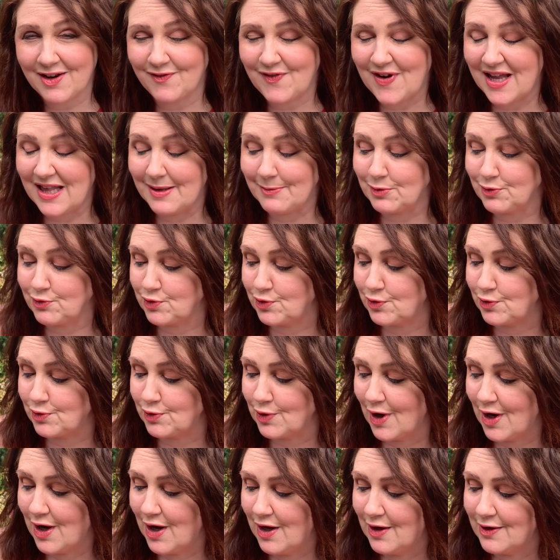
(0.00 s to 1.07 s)
available to
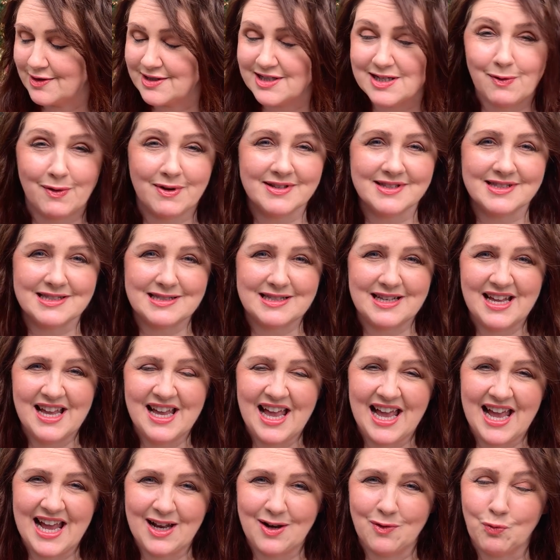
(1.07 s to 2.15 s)
sewists,
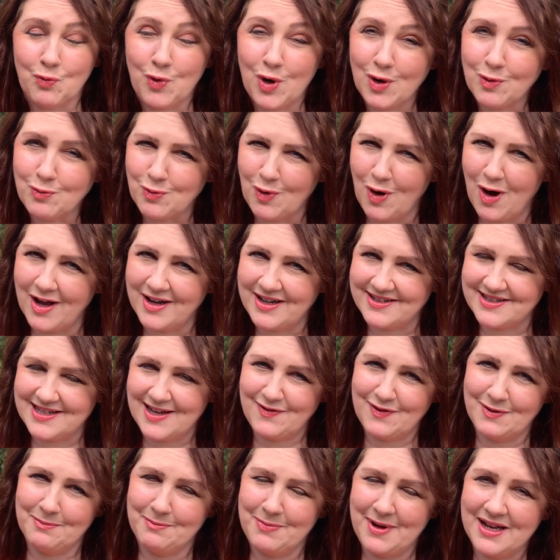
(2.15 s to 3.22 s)
and worldwide is
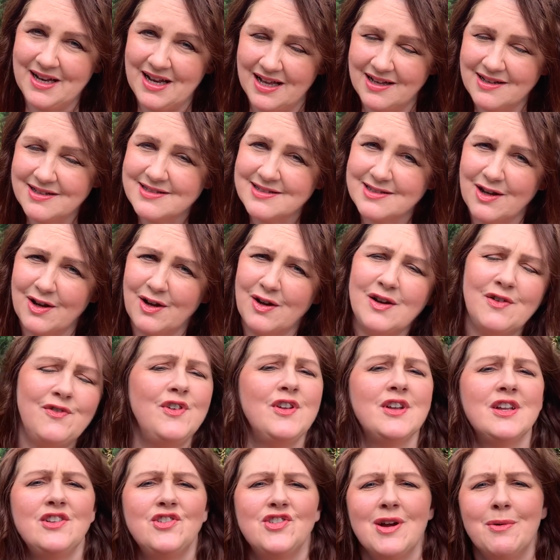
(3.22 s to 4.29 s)
even better. So if
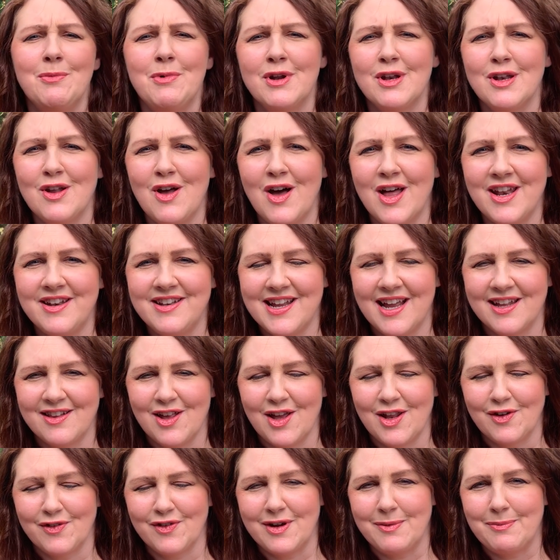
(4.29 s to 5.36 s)
you can jump online and
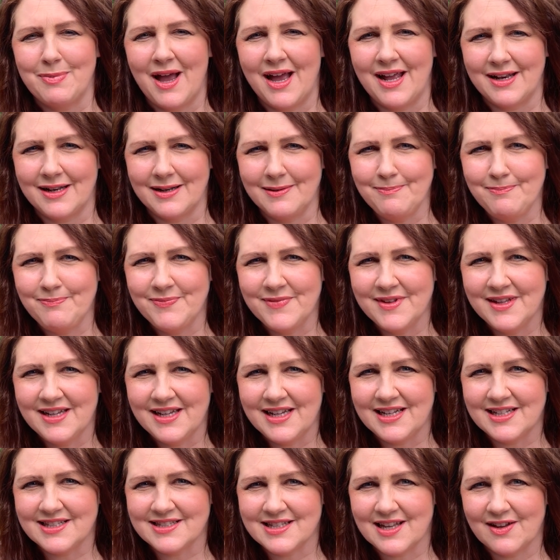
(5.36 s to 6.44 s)
download a free pattern,
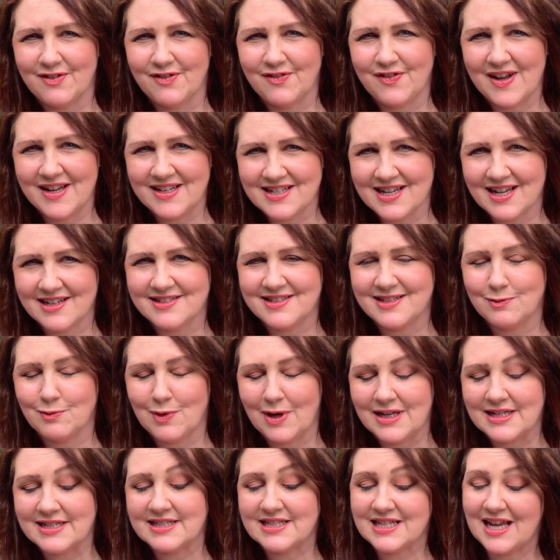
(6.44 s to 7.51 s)
it's a fantastic
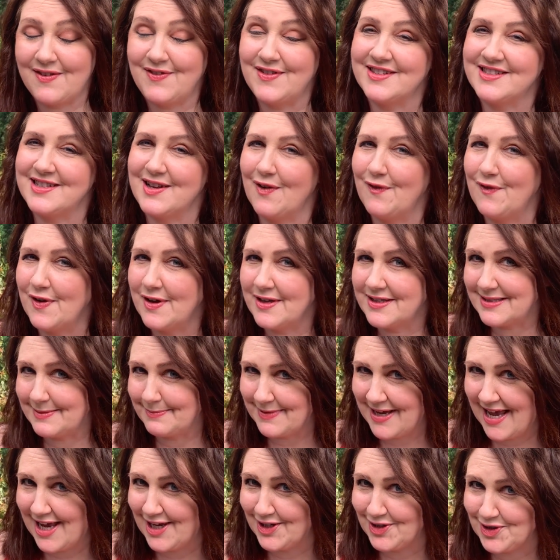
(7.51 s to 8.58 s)
way to save yourself some
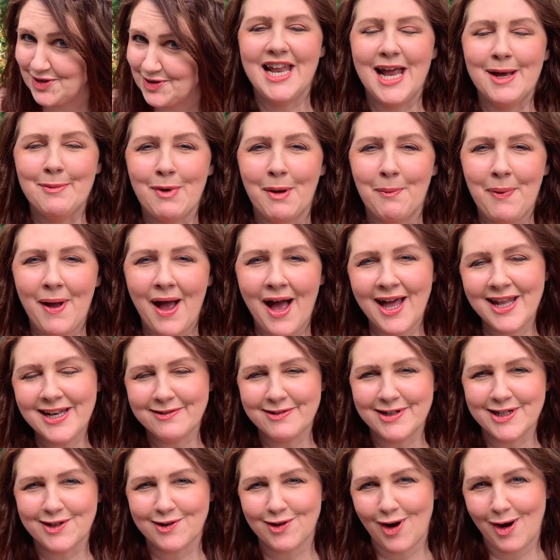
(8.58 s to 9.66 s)
cash. Now, my partner
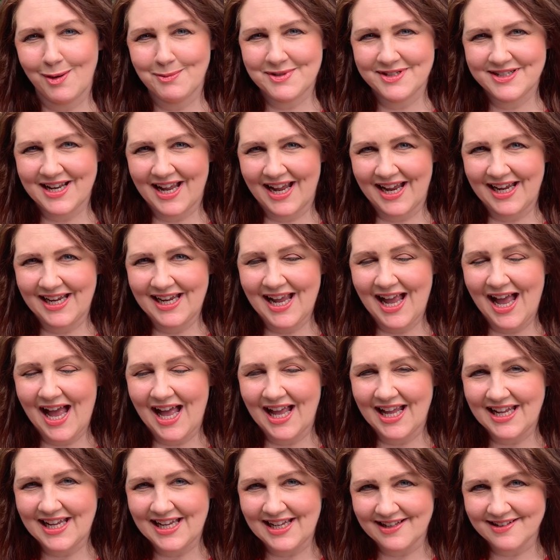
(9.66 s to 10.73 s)
in crime today
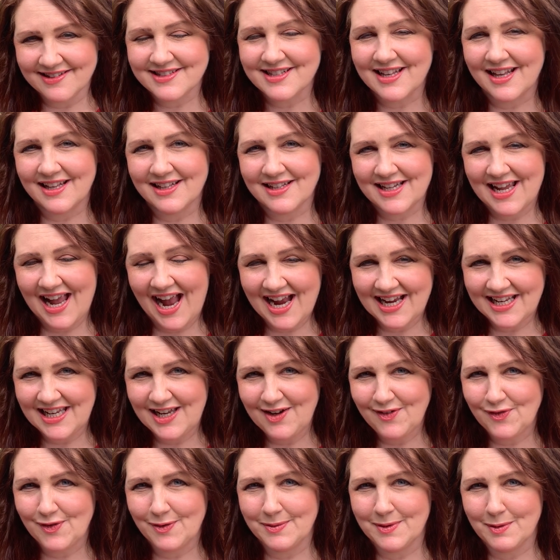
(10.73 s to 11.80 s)
is
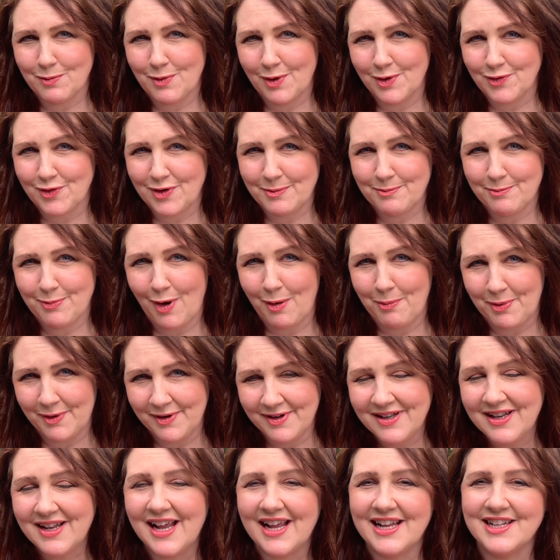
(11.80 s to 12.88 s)
Katie from The Wandering
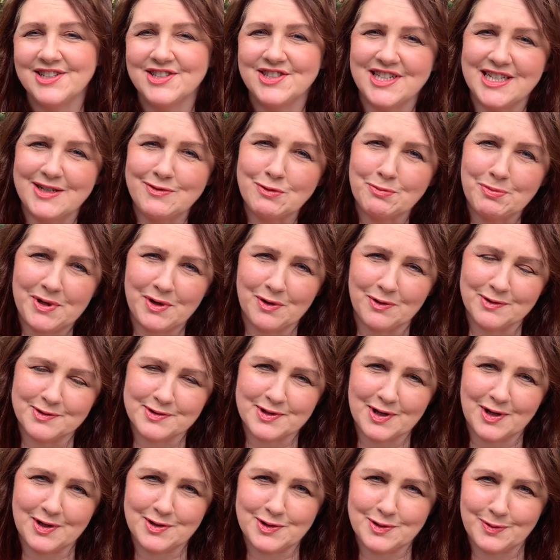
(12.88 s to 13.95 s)
Bobbin, and she will be
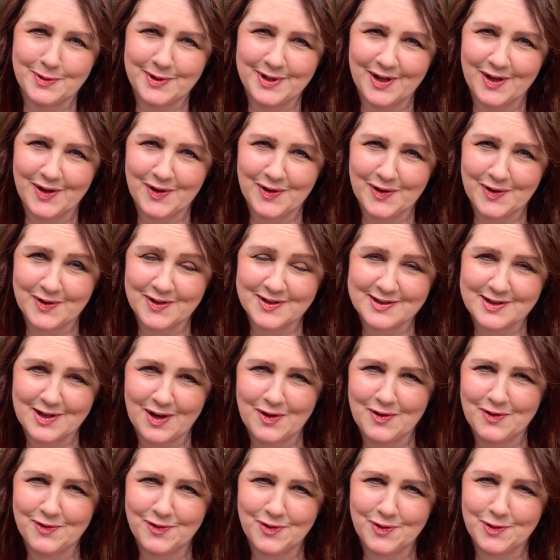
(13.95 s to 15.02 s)
also doing her
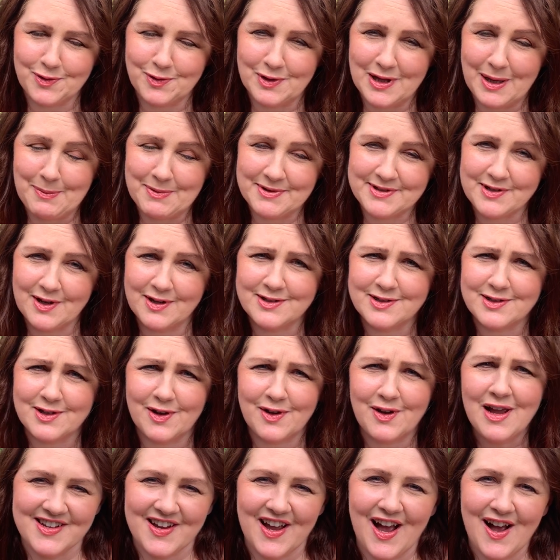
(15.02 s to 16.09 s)
So Frugal episode.
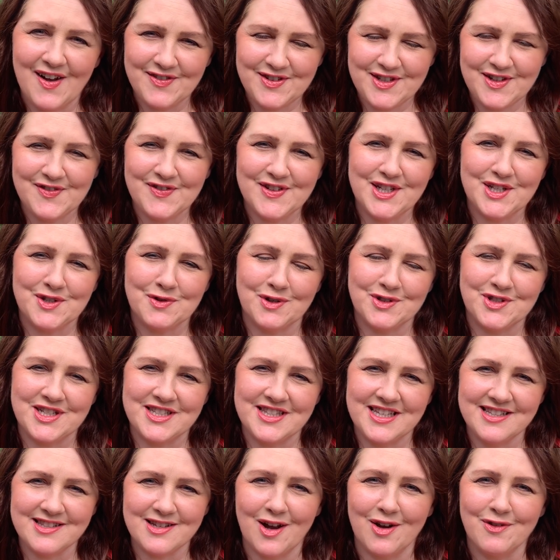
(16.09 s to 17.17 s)
So after you finish watching
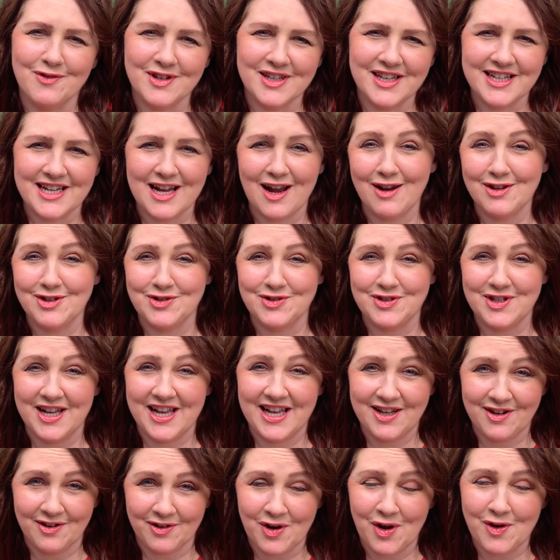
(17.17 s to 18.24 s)
this, I really encourage you to
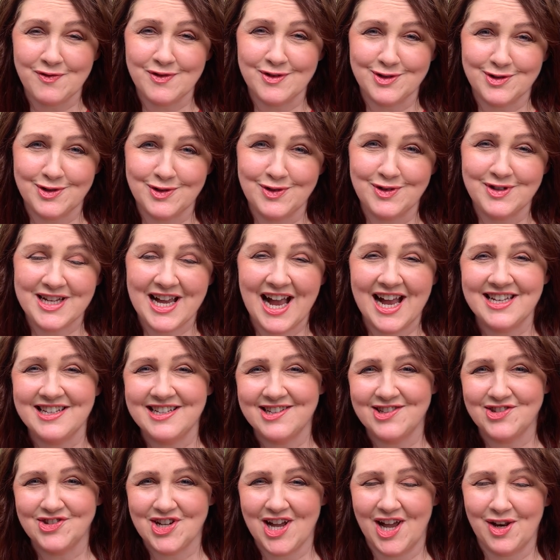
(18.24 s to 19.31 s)
head on over to
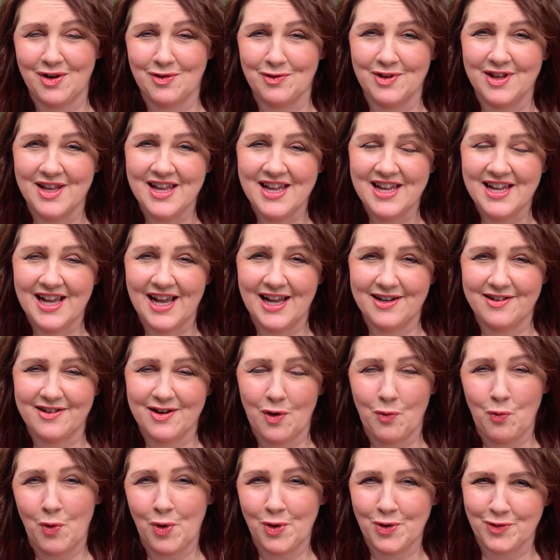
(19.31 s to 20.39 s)
Katie's channel at
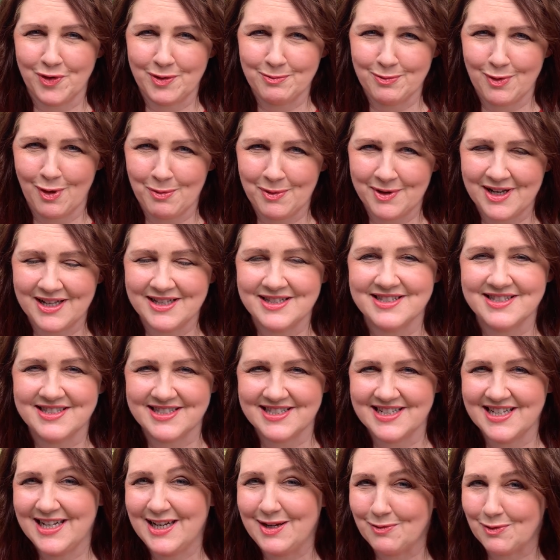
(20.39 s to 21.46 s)
Wandering Bobbin and
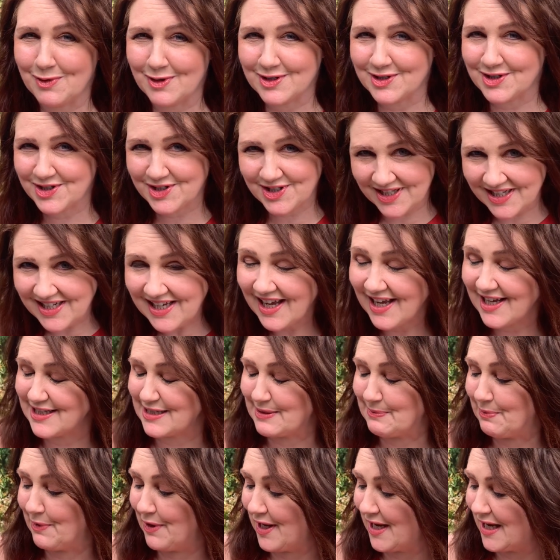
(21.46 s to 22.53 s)
see what she
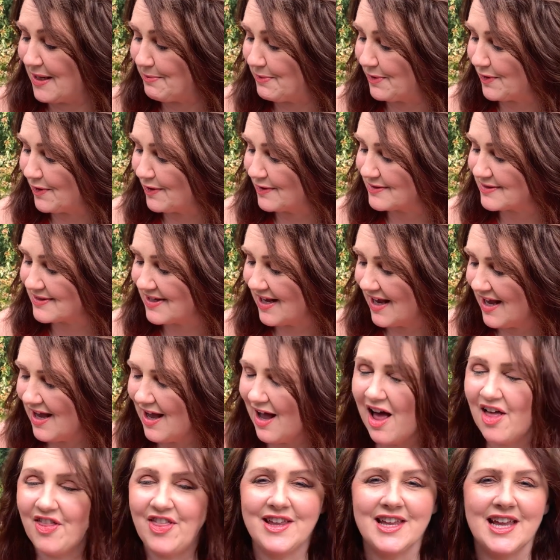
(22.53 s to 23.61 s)
has planned, because
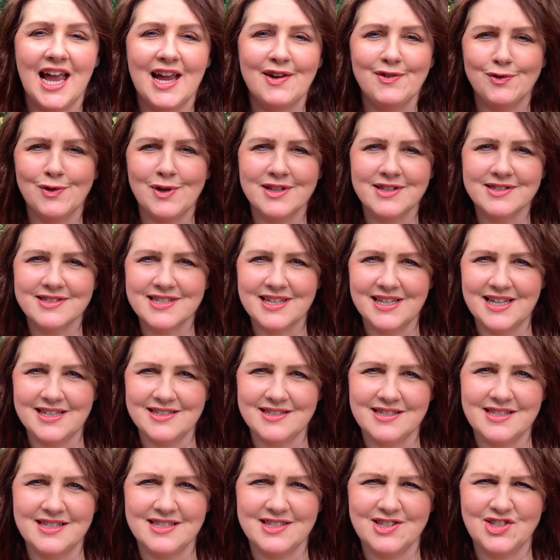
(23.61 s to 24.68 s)
I think everyone's getting
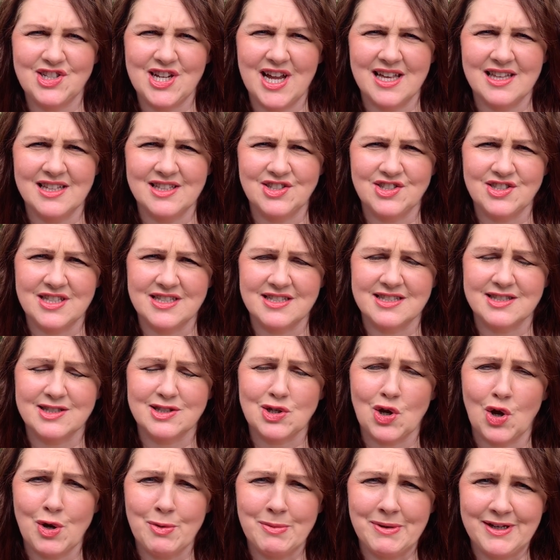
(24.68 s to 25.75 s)
into this challenge. There's
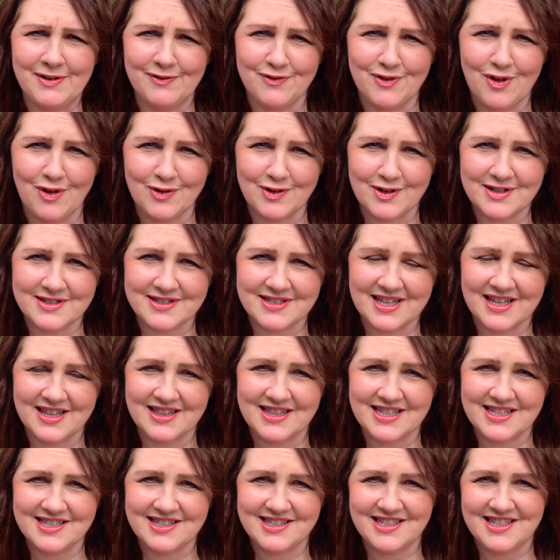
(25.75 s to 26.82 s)
so many vloggers
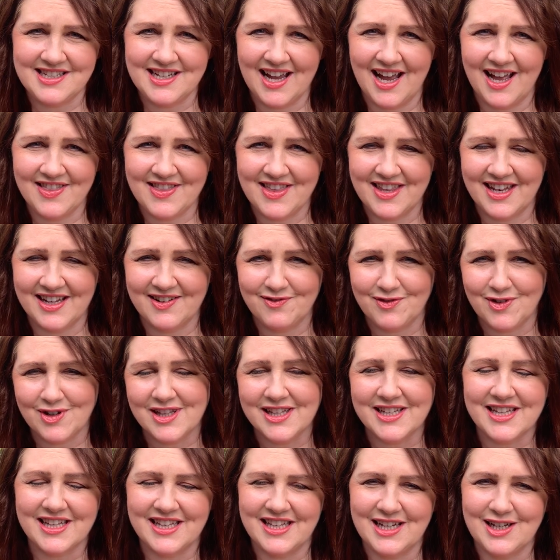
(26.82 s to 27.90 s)
this year that are
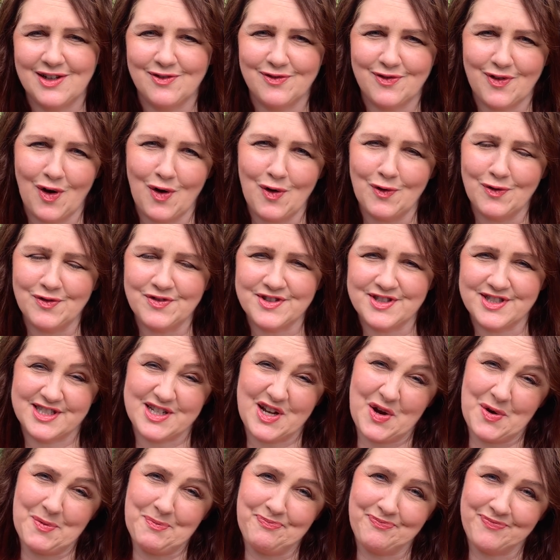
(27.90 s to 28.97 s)
really getting involved.
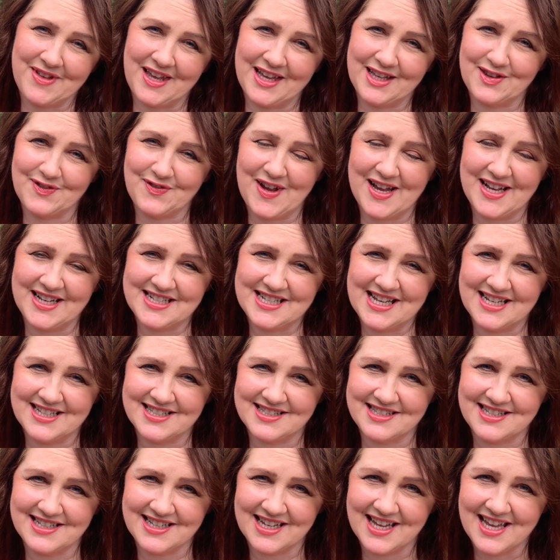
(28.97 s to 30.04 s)
So it's
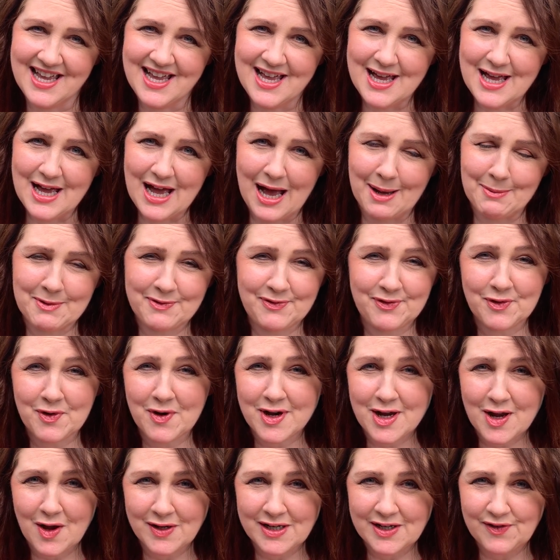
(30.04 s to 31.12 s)
fantastic. Before
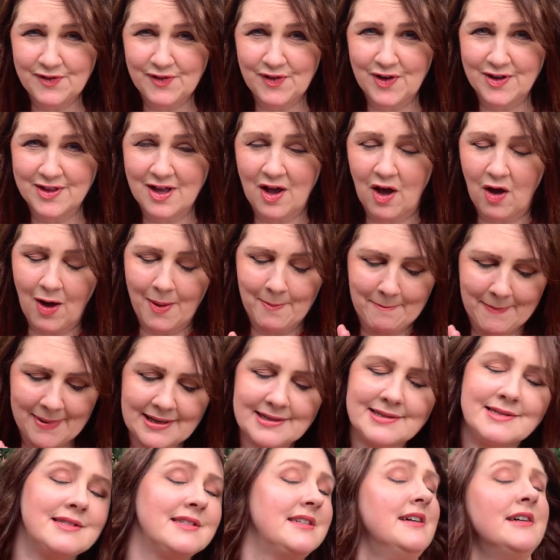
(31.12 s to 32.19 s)
I go any further, I
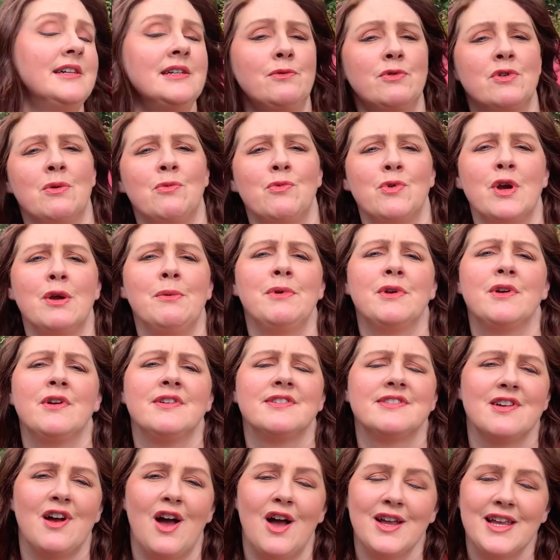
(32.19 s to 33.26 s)
must tell you what I'm wearing
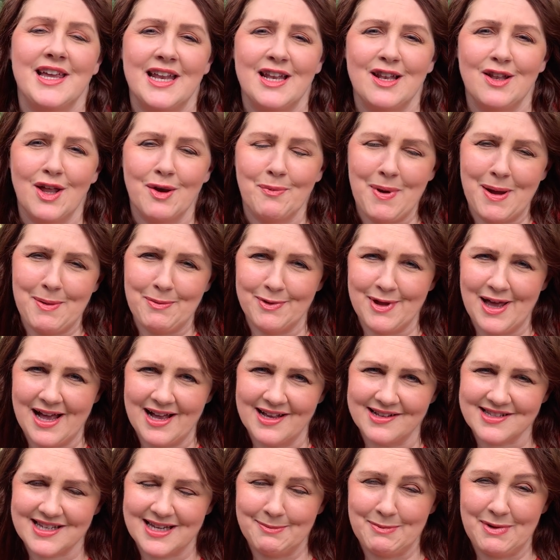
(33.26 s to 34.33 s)
because I get a lot of people
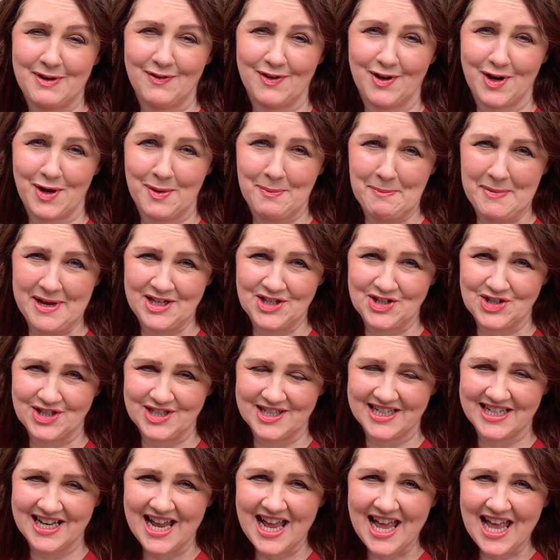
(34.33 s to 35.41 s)
asking me if I don't mention
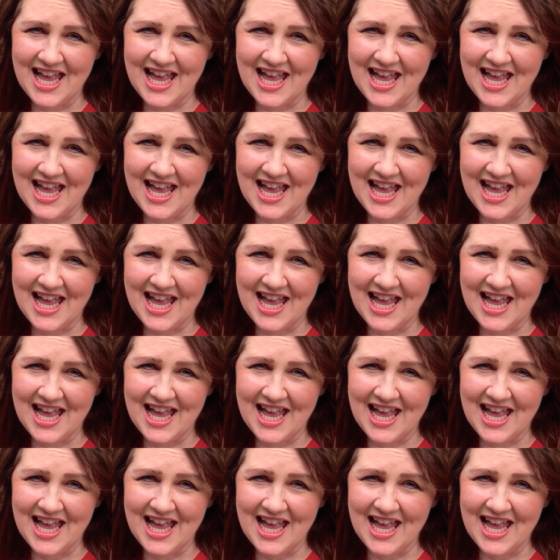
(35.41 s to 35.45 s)
it.